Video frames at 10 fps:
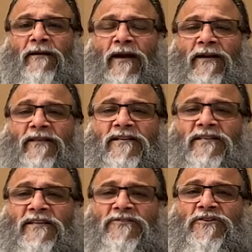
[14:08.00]
And this
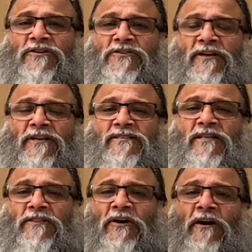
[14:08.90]
instruction is
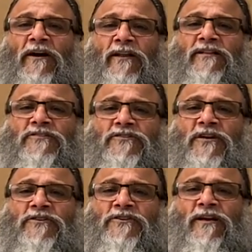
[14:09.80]
the third
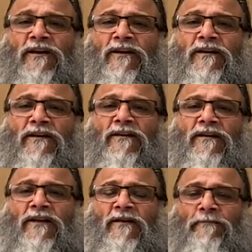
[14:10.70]
instruction
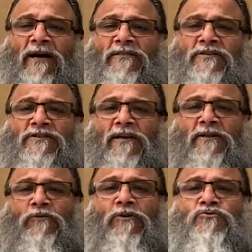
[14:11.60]
in Patanjali
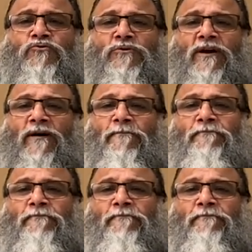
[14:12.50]
Yoga Sutra.